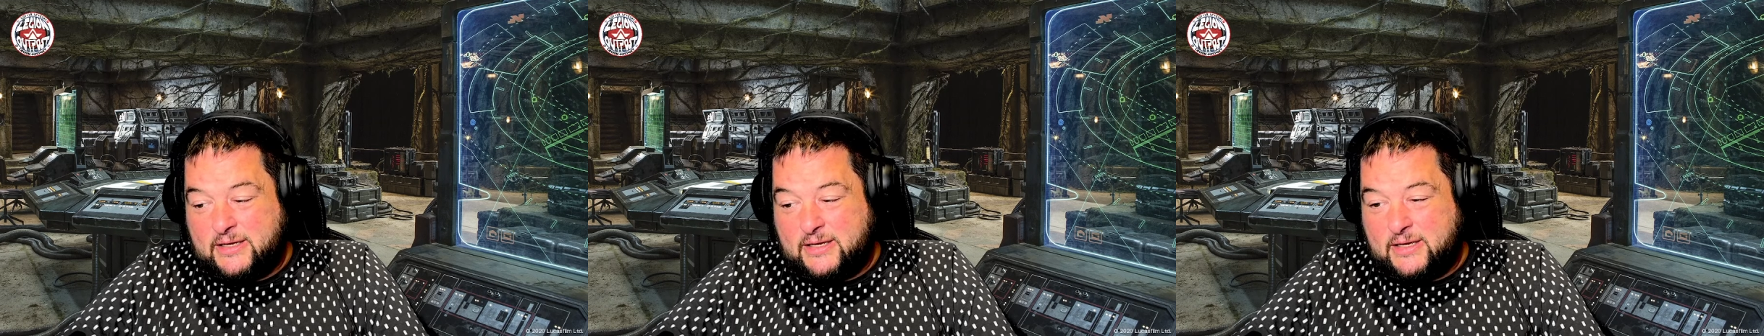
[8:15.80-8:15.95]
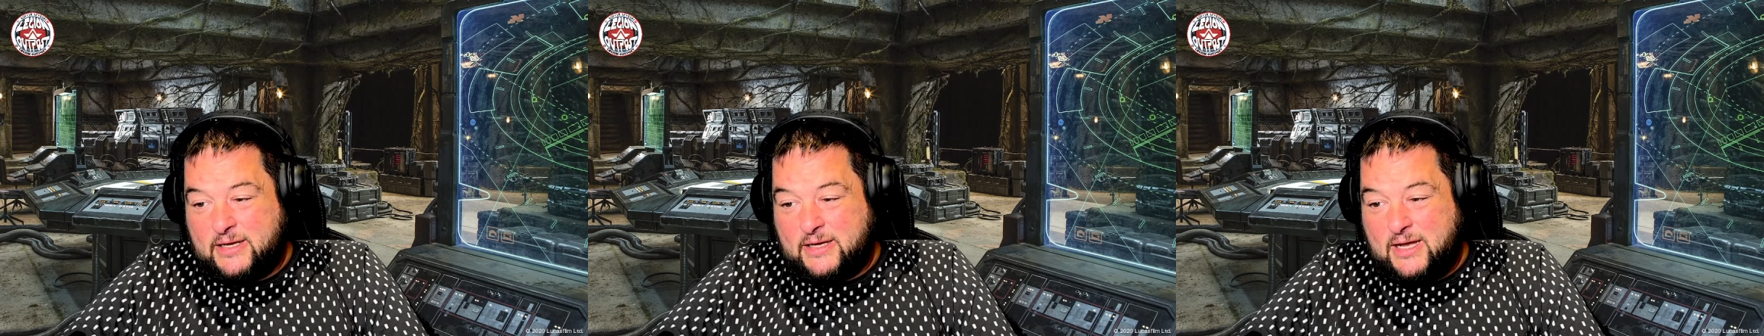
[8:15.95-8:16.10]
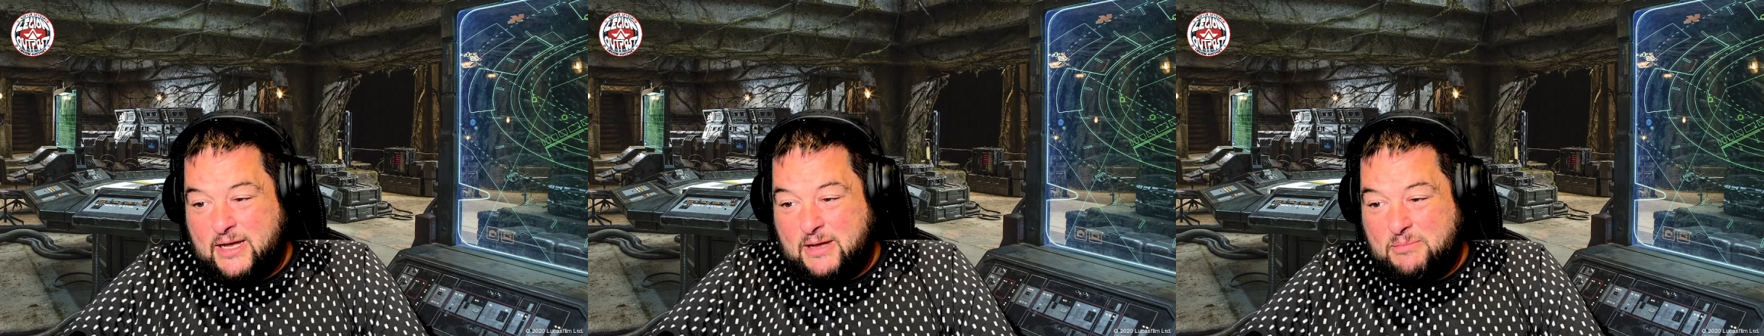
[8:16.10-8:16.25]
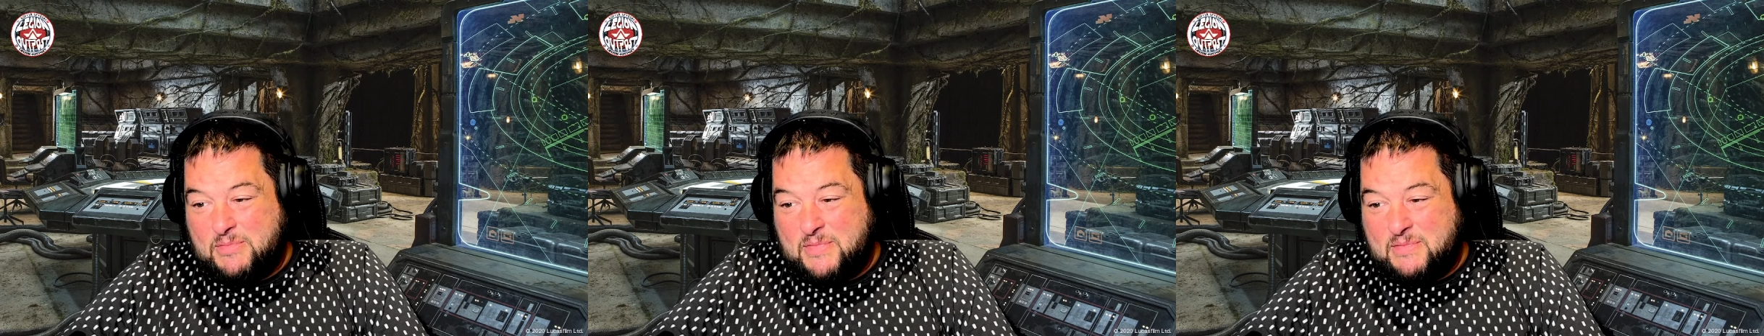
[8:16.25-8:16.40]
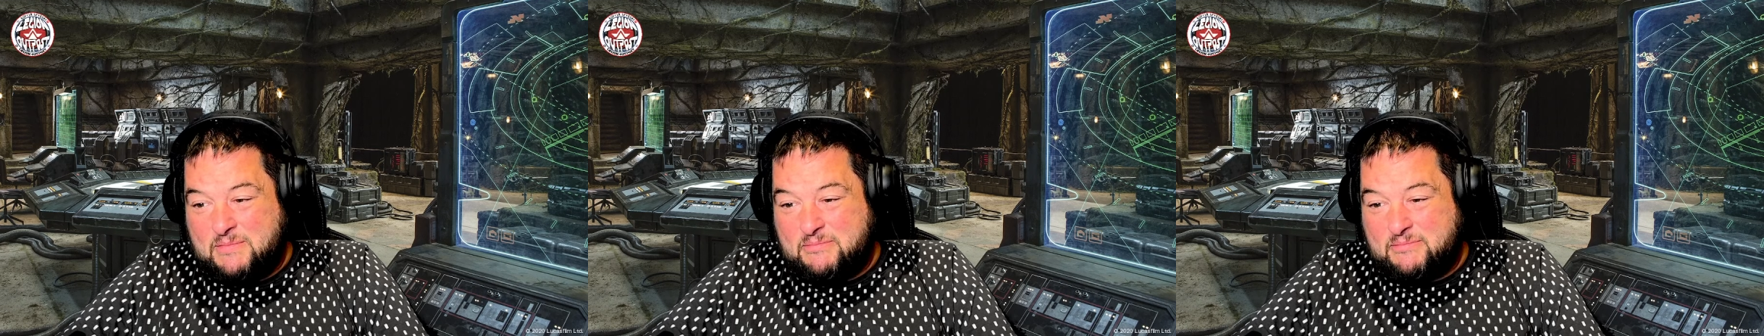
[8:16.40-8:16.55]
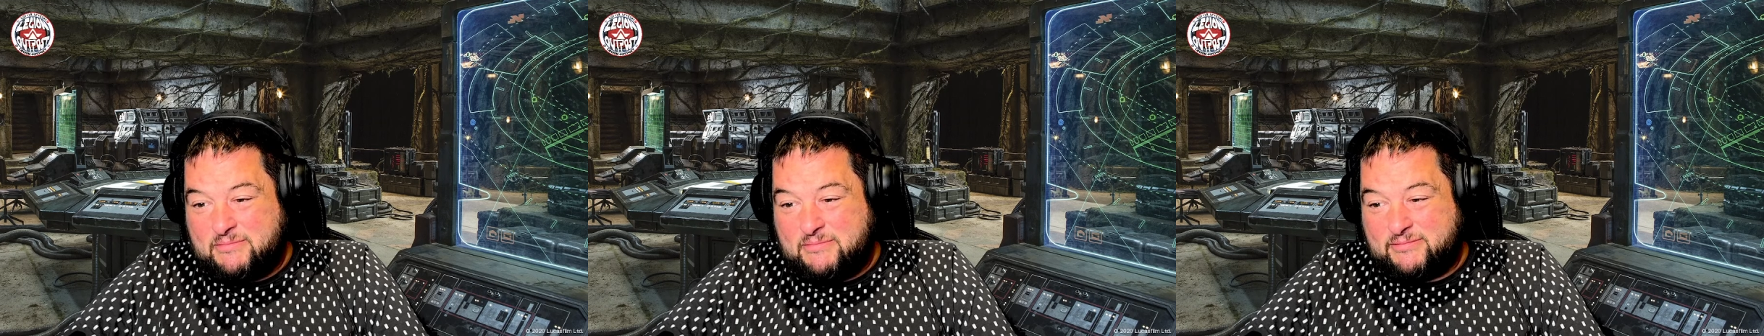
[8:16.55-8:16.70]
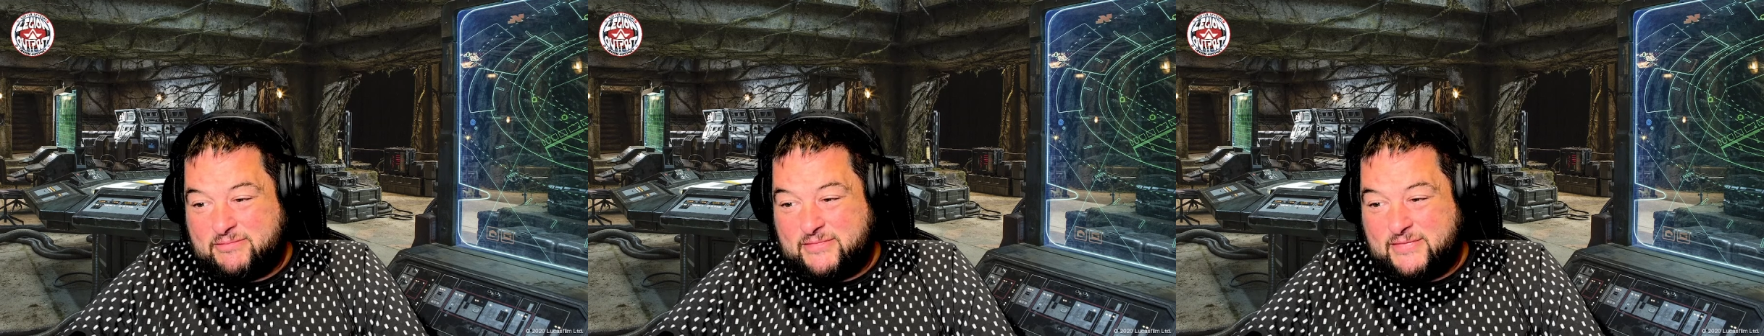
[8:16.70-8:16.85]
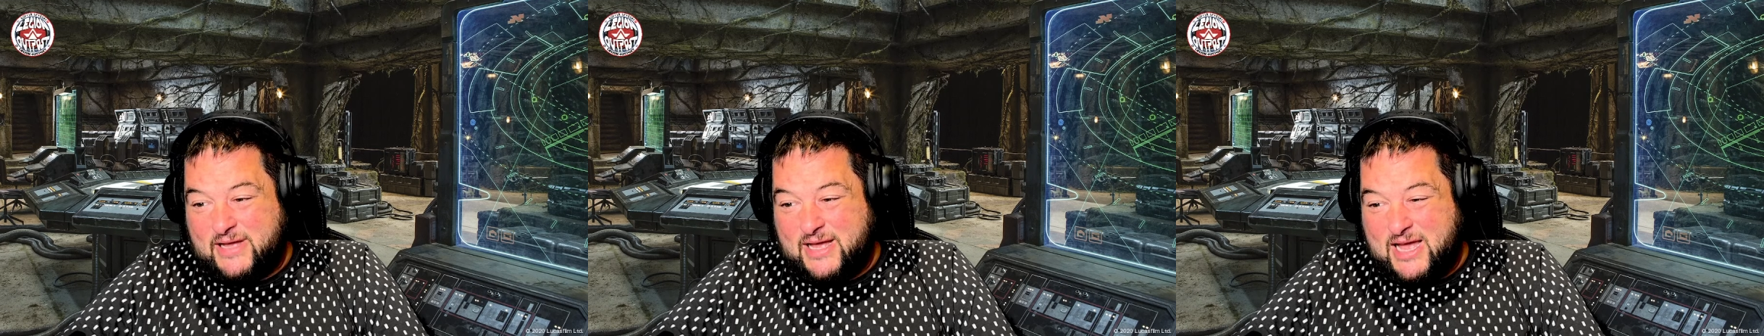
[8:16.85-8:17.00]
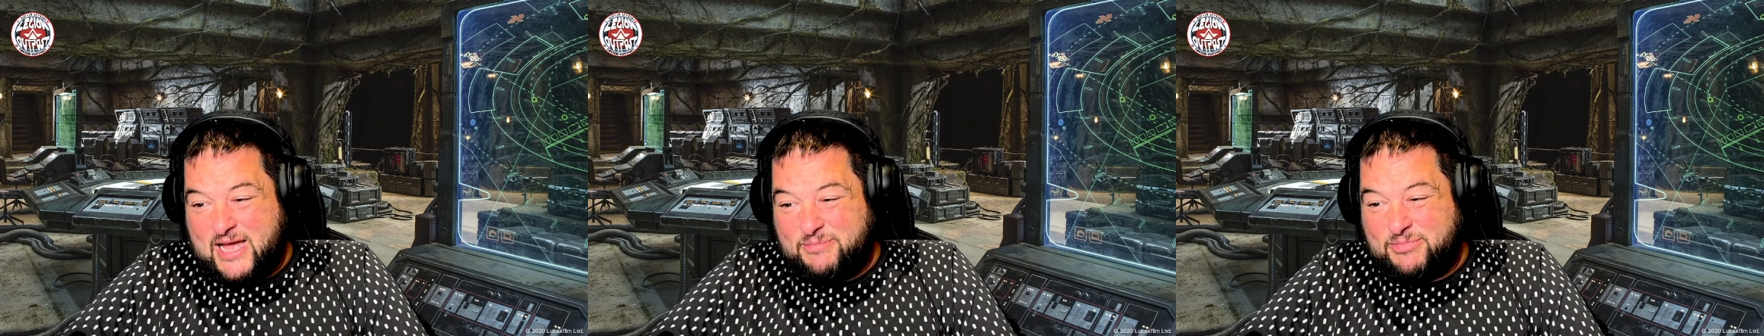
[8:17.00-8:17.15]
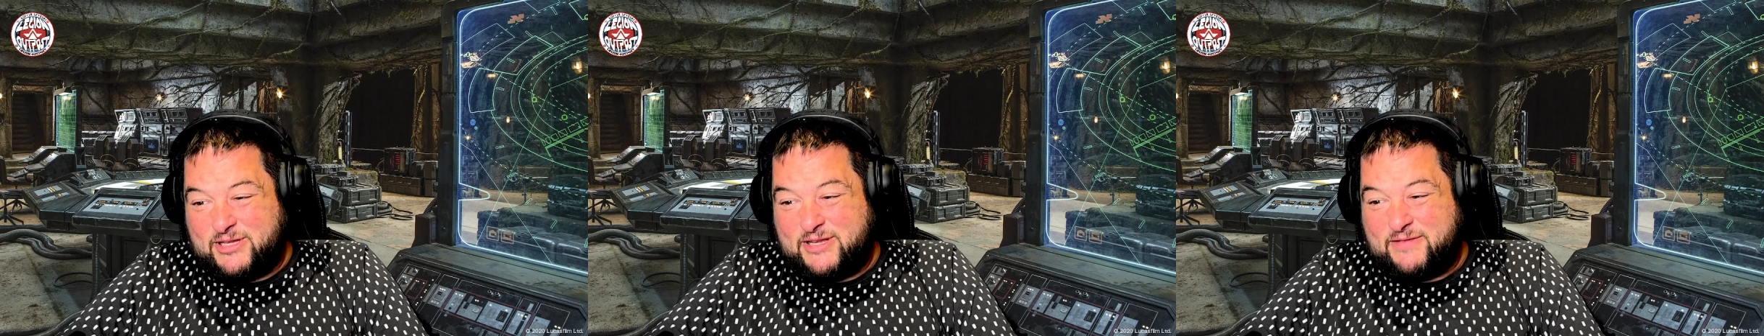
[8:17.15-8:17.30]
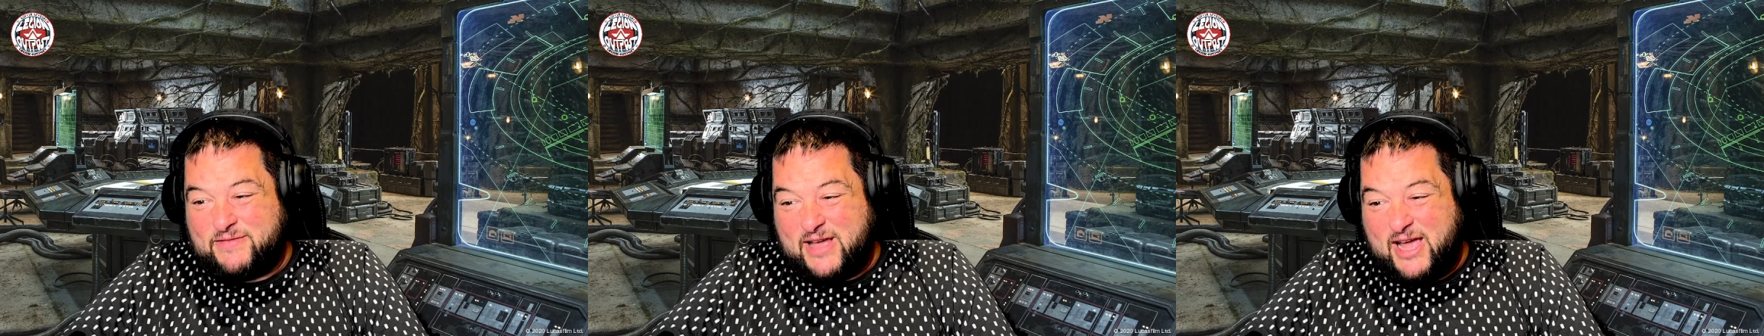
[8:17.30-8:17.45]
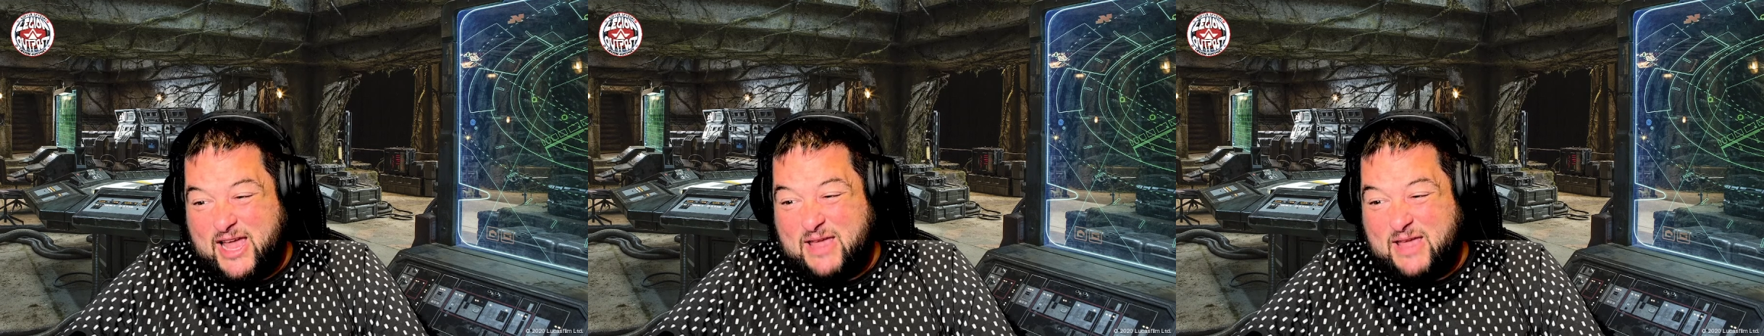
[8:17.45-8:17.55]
I believe the